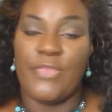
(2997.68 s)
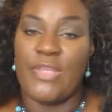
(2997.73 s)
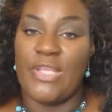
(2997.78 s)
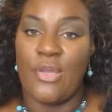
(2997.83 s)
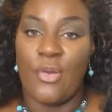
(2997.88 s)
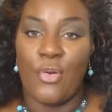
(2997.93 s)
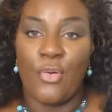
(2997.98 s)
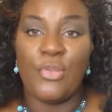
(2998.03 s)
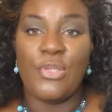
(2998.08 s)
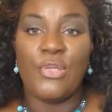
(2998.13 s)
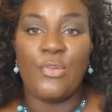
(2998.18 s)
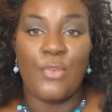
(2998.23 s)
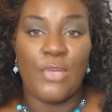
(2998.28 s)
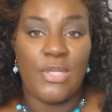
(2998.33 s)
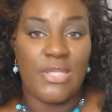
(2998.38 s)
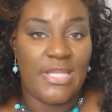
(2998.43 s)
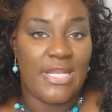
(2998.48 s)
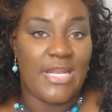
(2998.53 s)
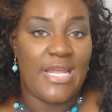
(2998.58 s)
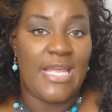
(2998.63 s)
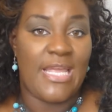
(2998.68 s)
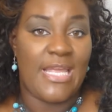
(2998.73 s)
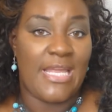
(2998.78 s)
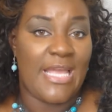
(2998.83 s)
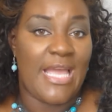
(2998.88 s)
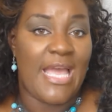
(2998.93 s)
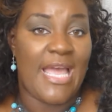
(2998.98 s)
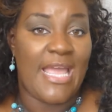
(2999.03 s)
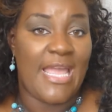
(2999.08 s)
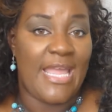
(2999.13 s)
The only one that
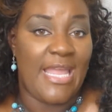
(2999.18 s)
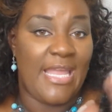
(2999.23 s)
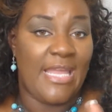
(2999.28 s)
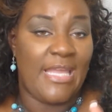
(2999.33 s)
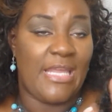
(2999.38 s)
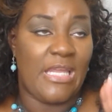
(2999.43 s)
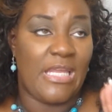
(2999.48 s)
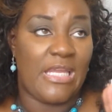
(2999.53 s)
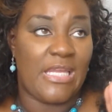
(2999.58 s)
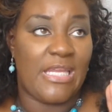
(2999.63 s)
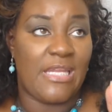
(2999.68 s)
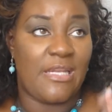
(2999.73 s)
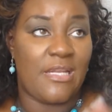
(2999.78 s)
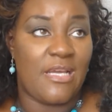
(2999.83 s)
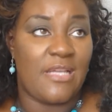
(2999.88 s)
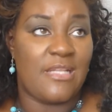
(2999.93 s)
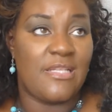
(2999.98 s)
I can